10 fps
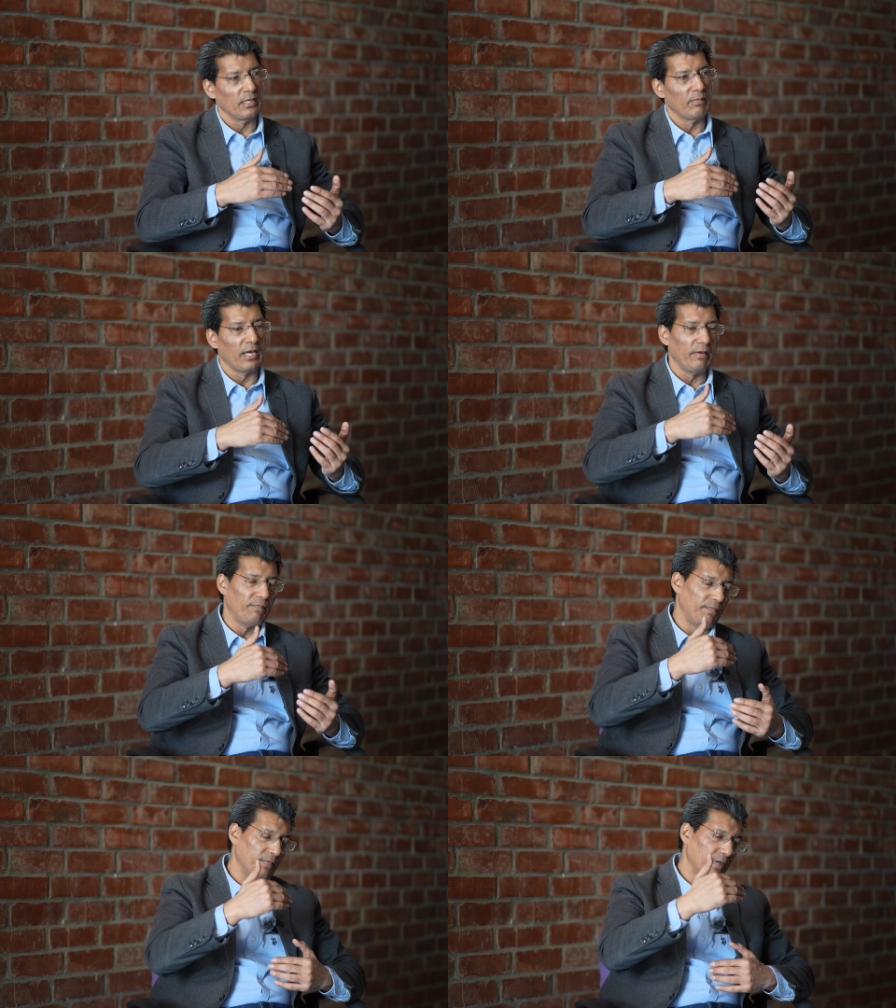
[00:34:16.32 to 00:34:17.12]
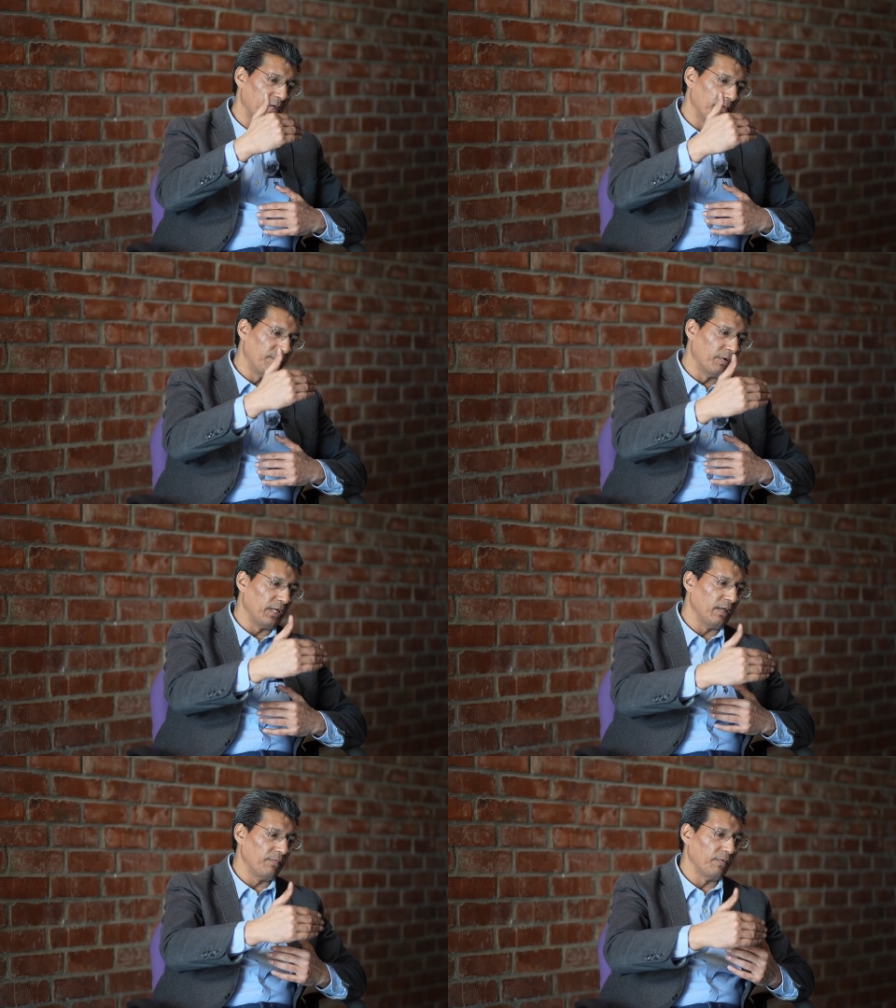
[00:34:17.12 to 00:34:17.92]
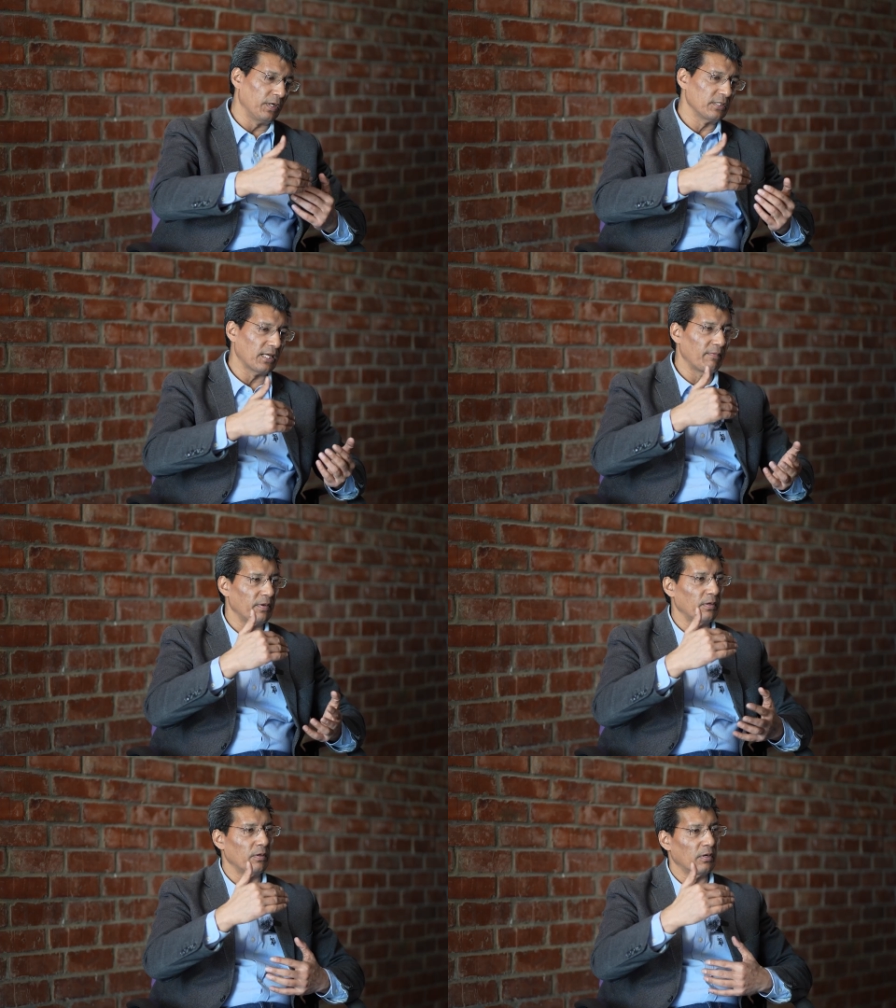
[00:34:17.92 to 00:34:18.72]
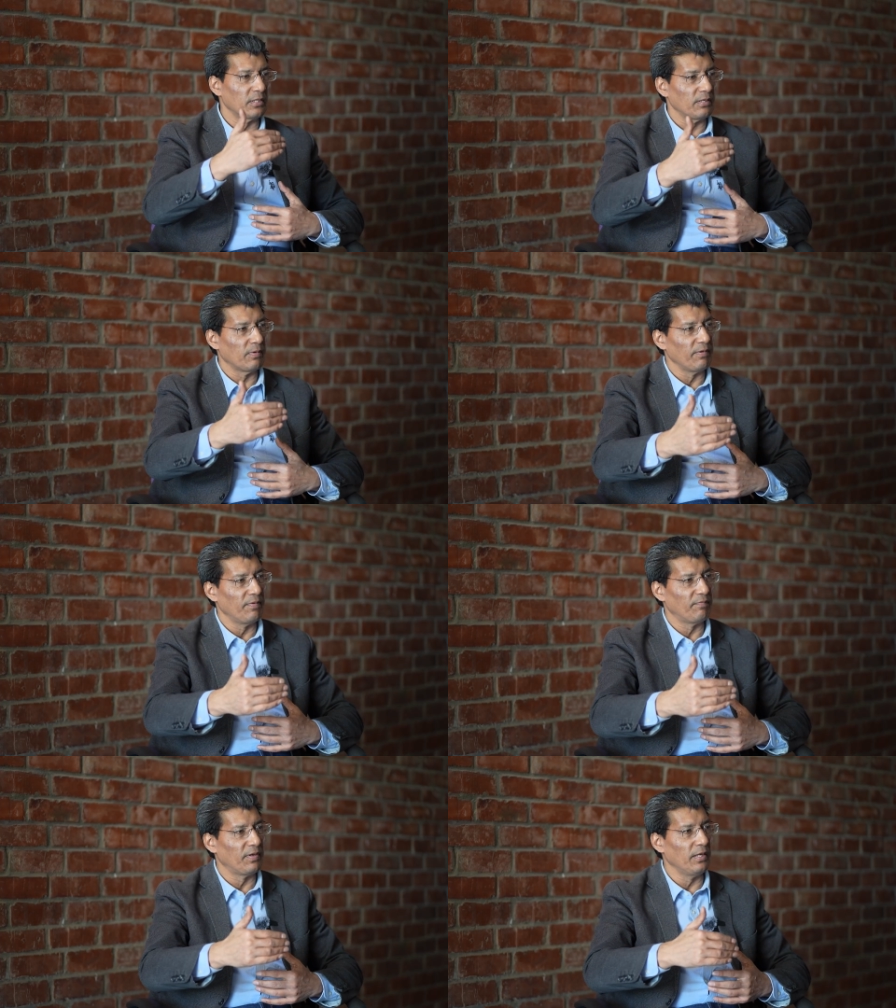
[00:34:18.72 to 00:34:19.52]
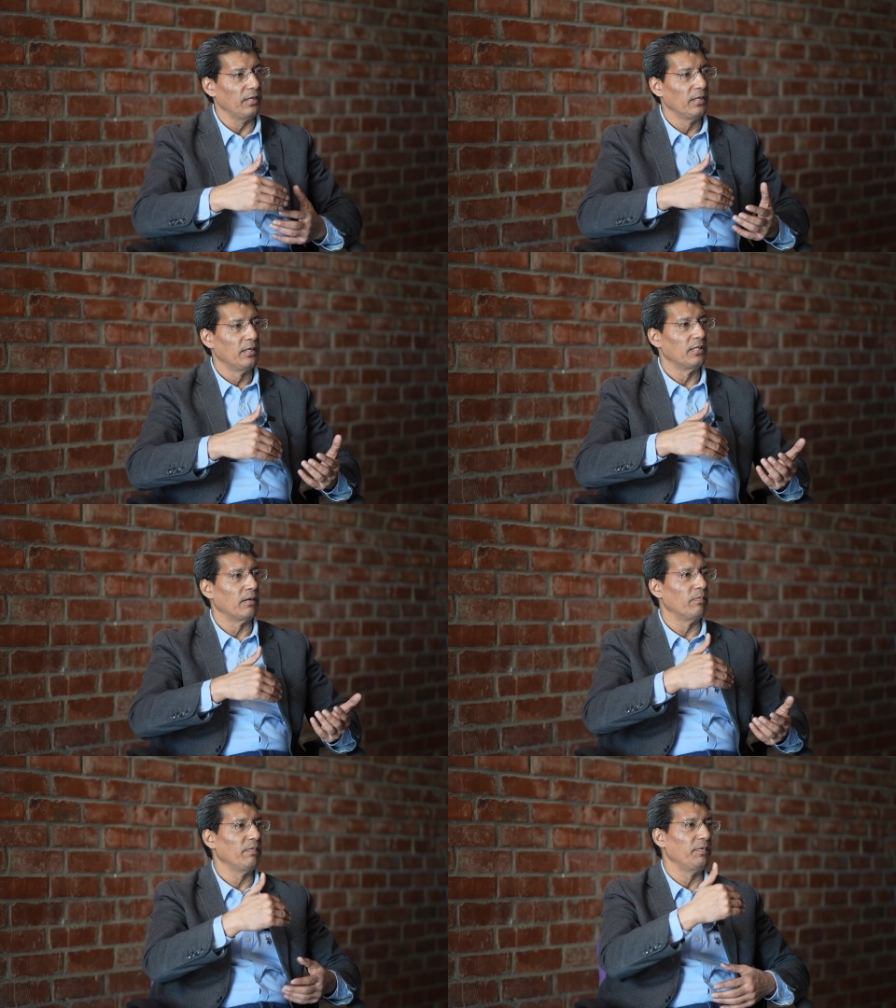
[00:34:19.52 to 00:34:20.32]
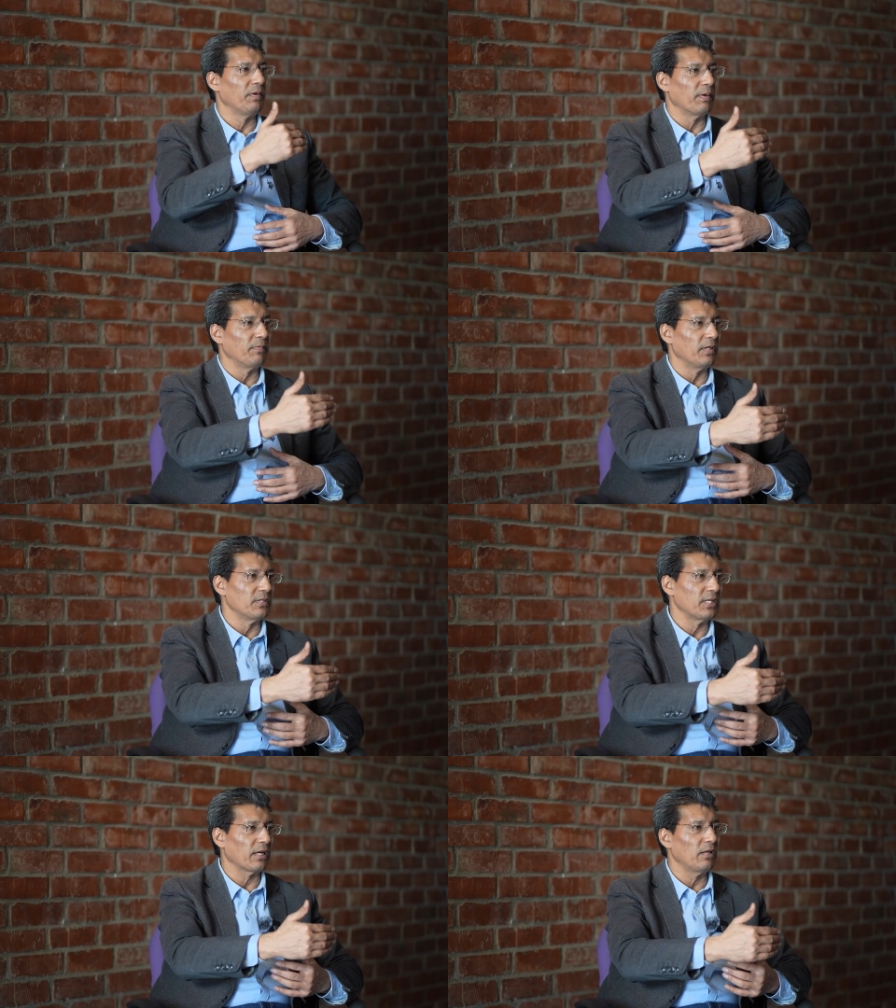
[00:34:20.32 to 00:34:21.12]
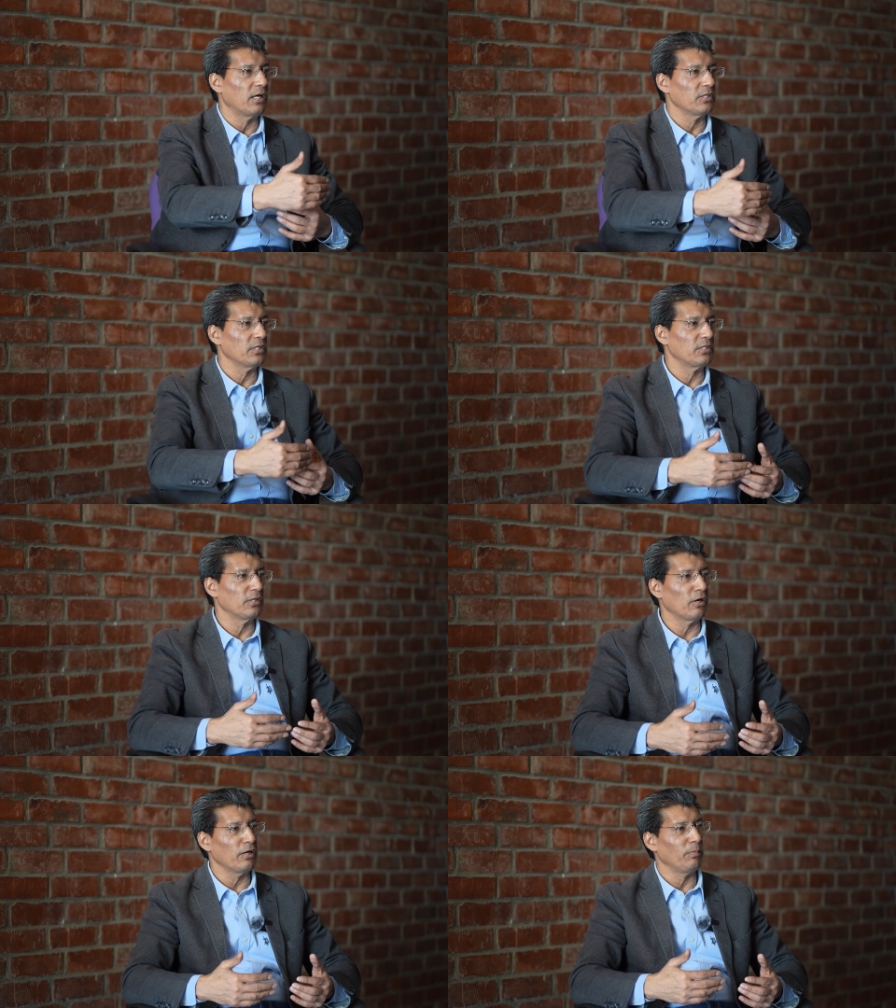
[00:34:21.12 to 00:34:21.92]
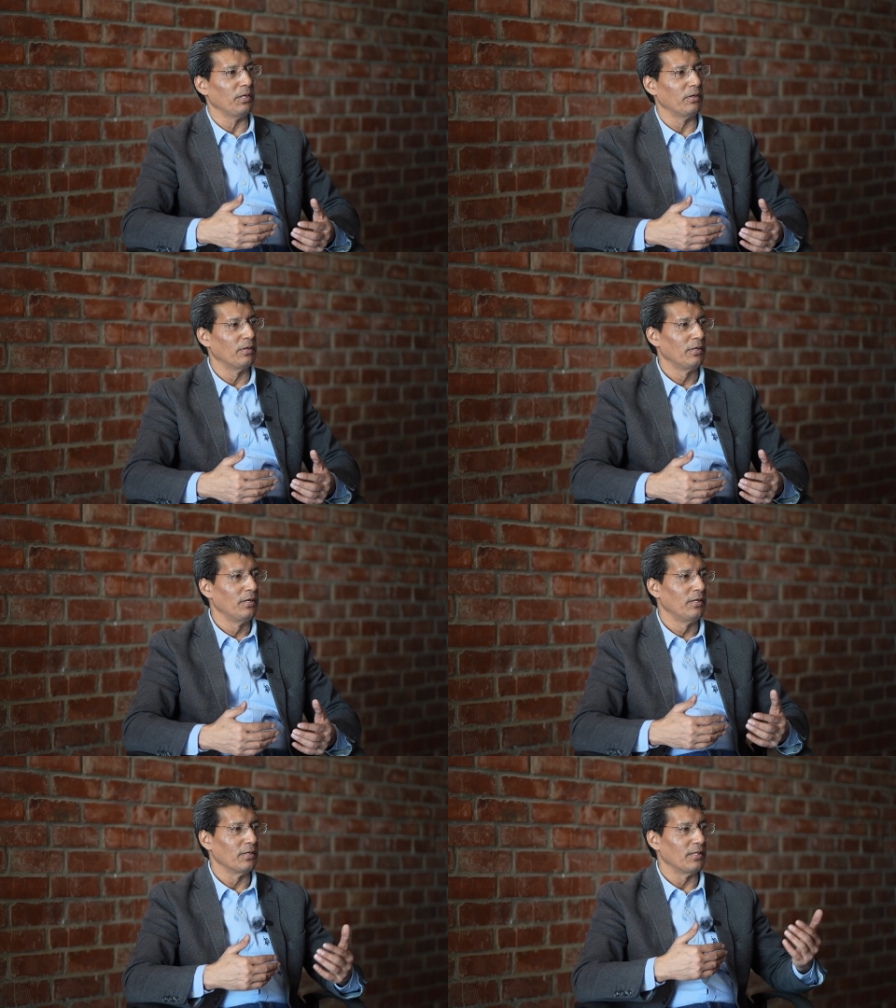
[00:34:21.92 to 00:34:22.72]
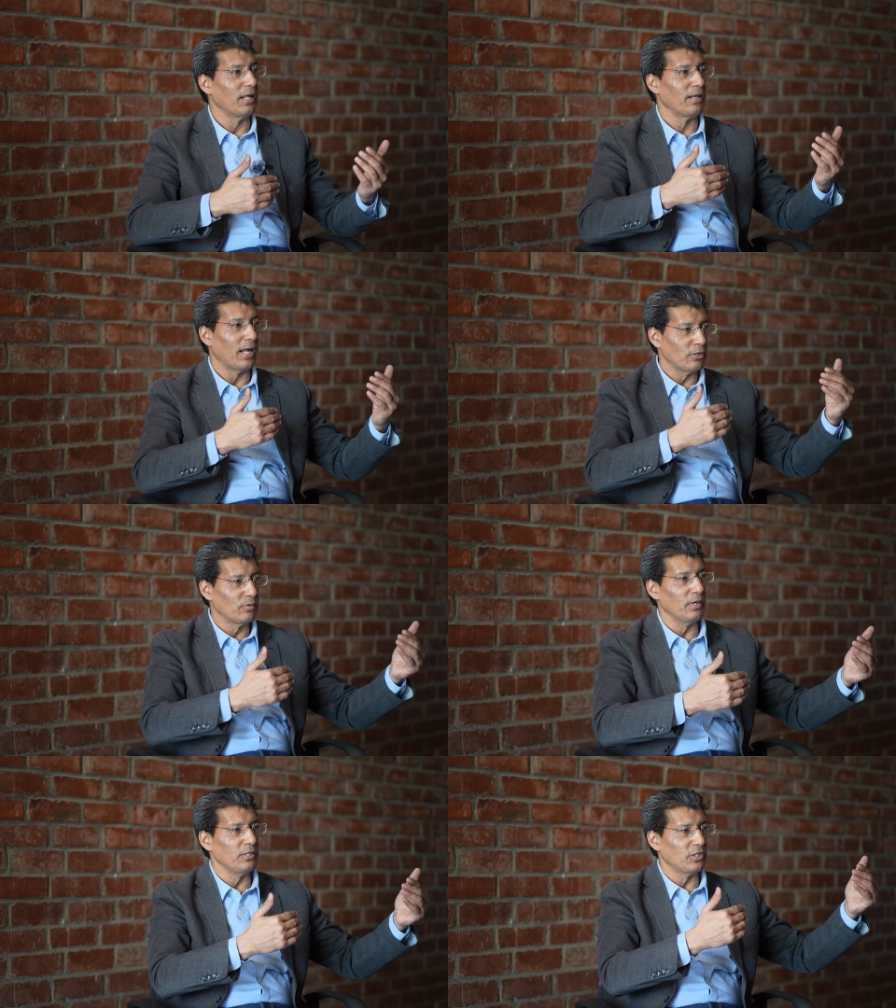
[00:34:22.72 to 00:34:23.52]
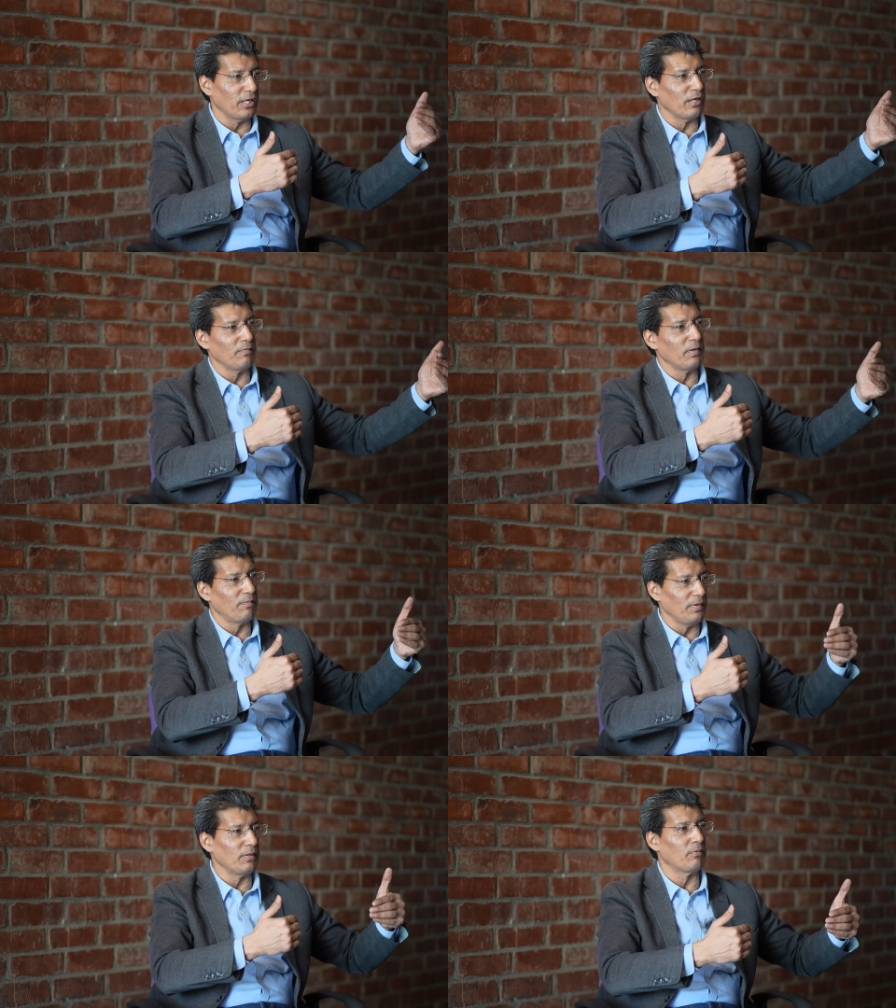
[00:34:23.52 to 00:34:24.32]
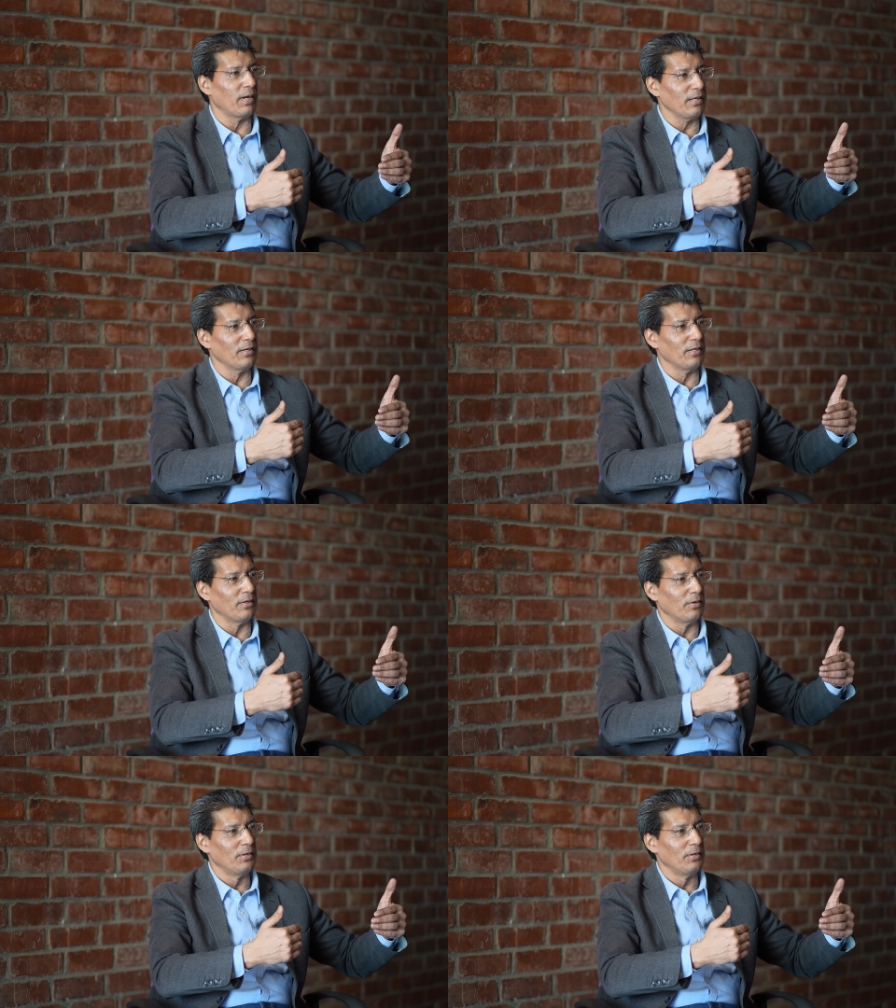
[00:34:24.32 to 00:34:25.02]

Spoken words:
Yeah, say by 47 or say by 50, then we become the second largest economy. So then naturally China will feel threatened.